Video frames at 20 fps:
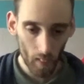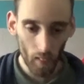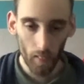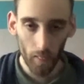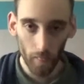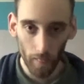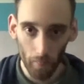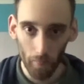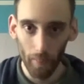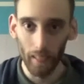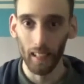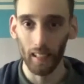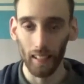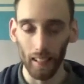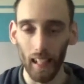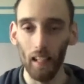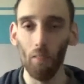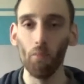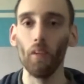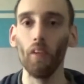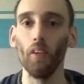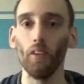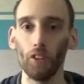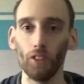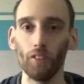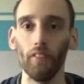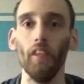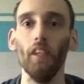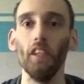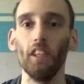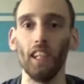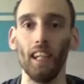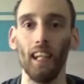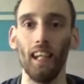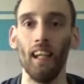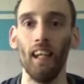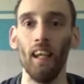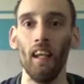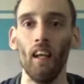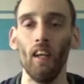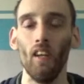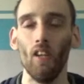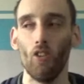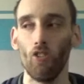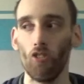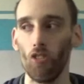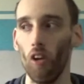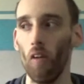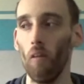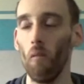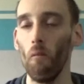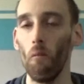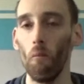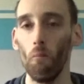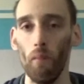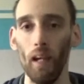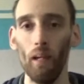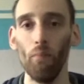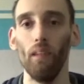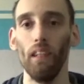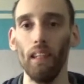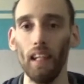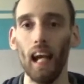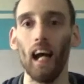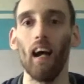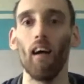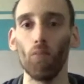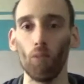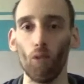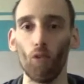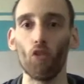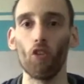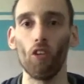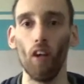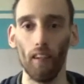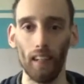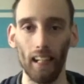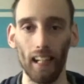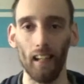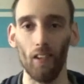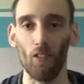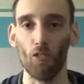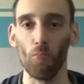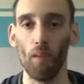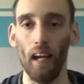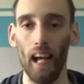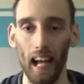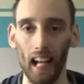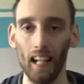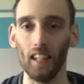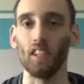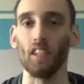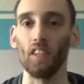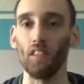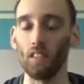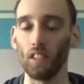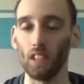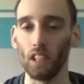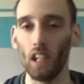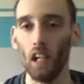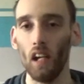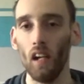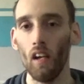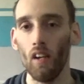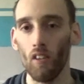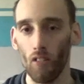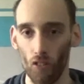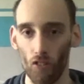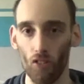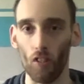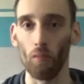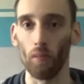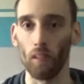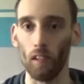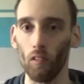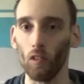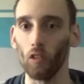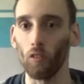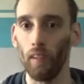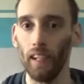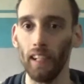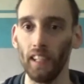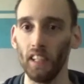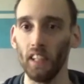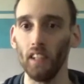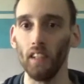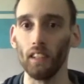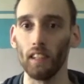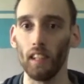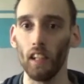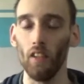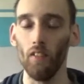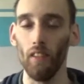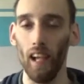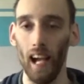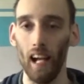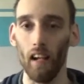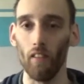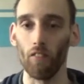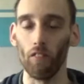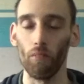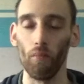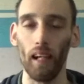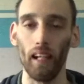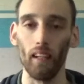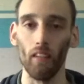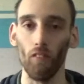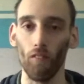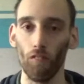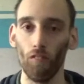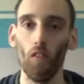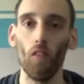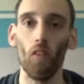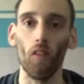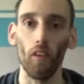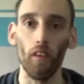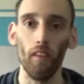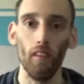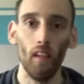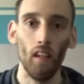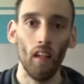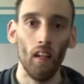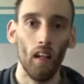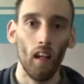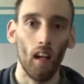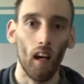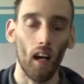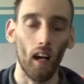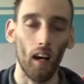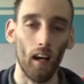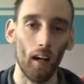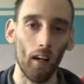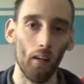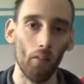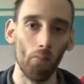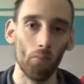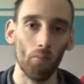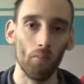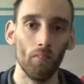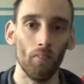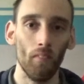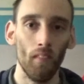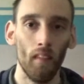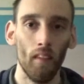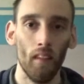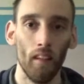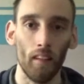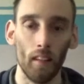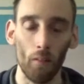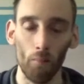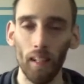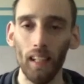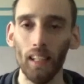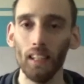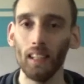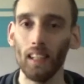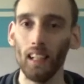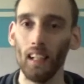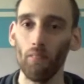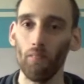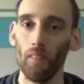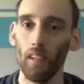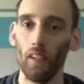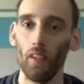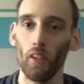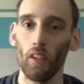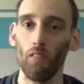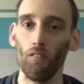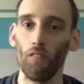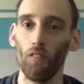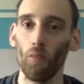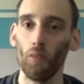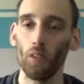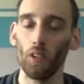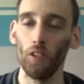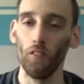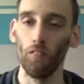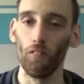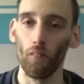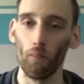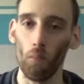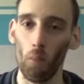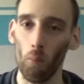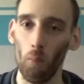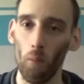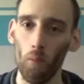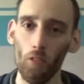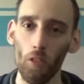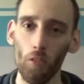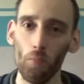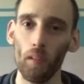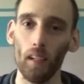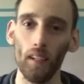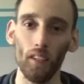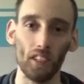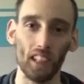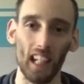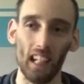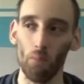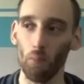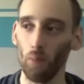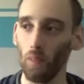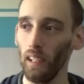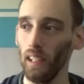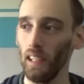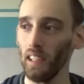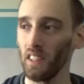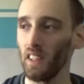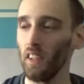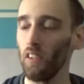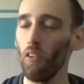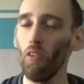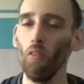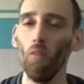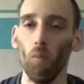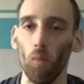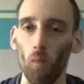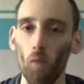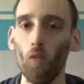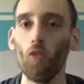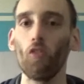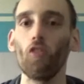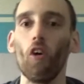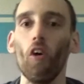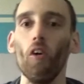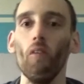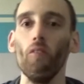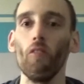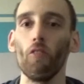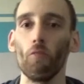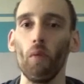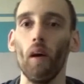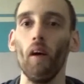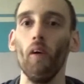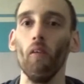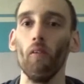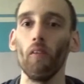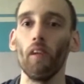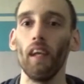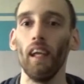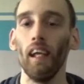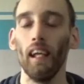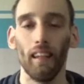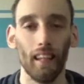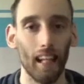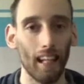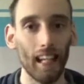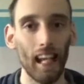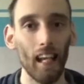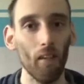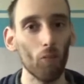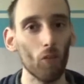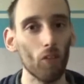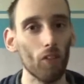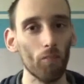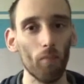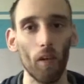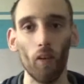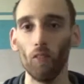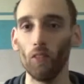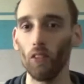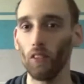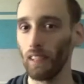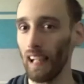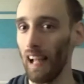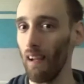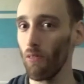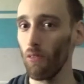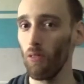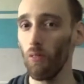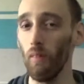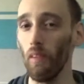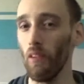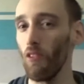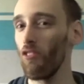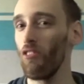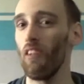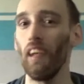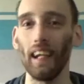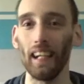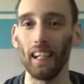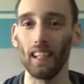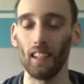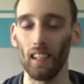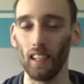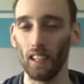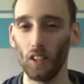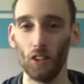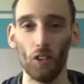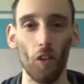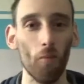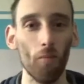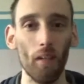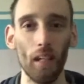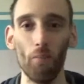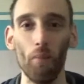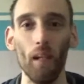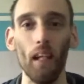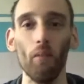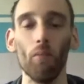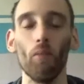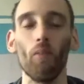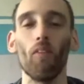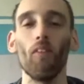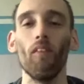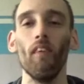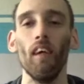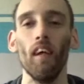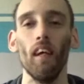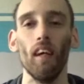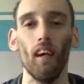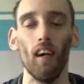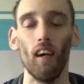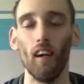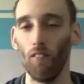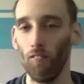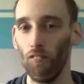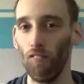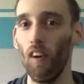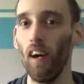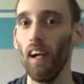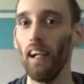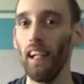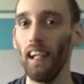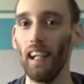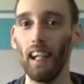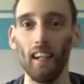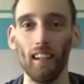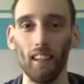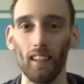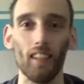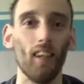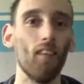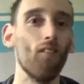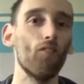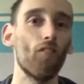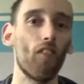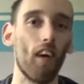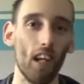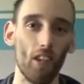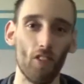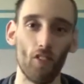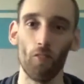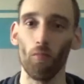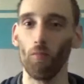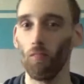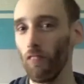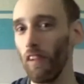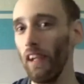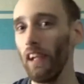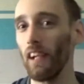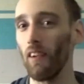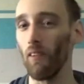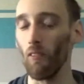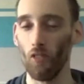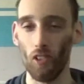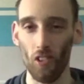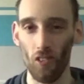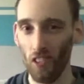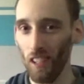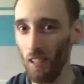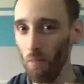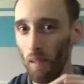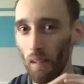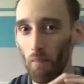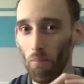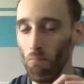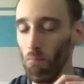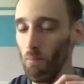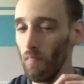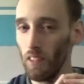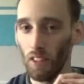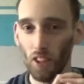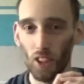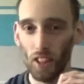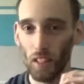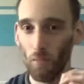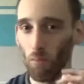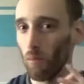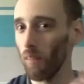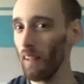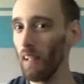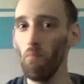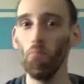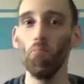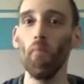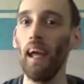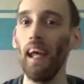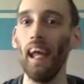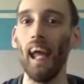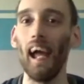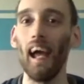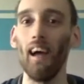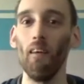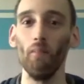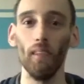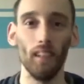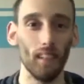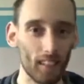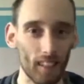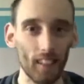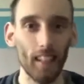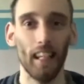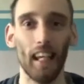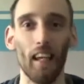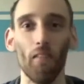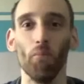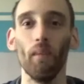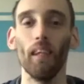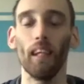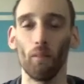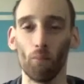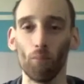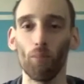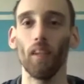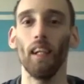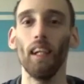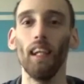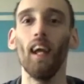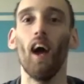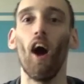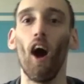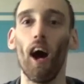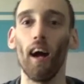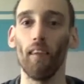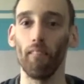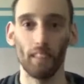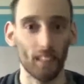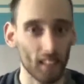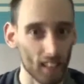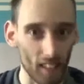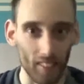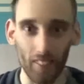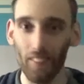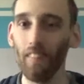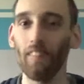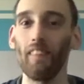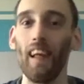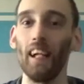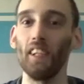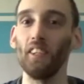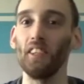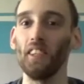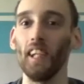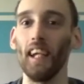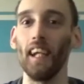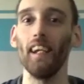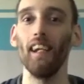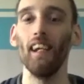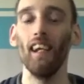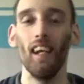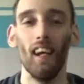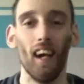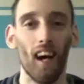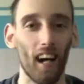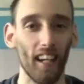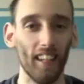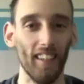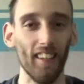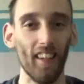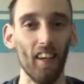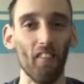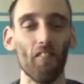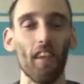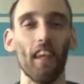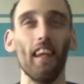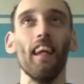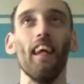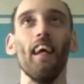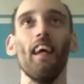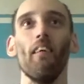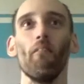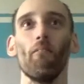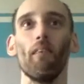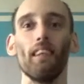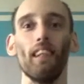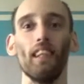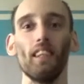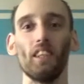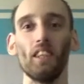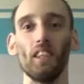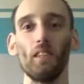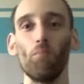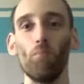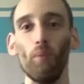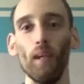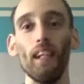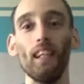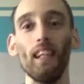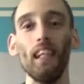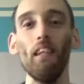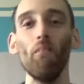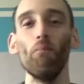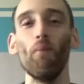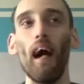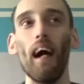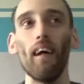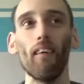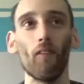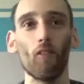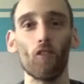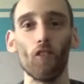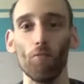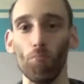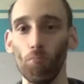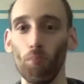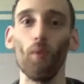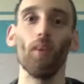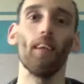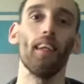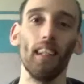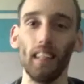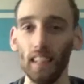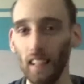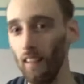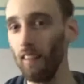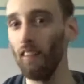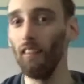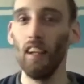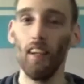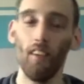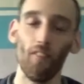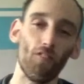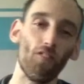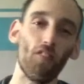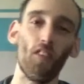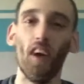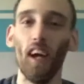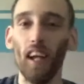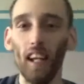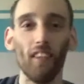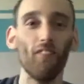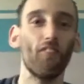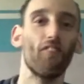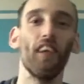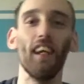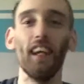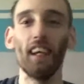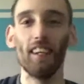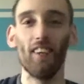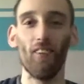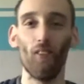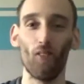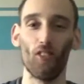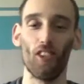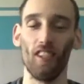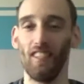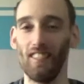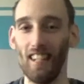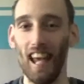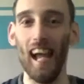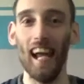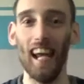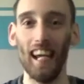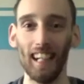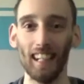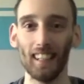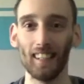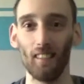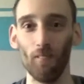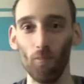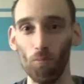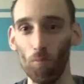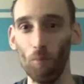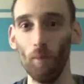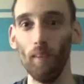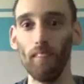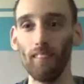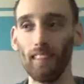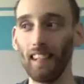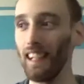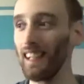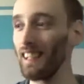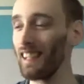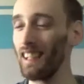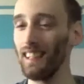Reclaimer trilogy. So maybe now we'll start getting some answers to some of those questions that you had from Halo 4. The biggest thing I'm really looking forward to from a multiplayer standpoint is the new Warzones mode. That mode looks absolutely sick. It's like so many people fighting and gunfighting some vehicles. It's going to be just complete mayhem, and it's going to get me completely hyped because I love that shit. I love it when there's just big team battles of bullets and flying vehicles and tanks and buildings.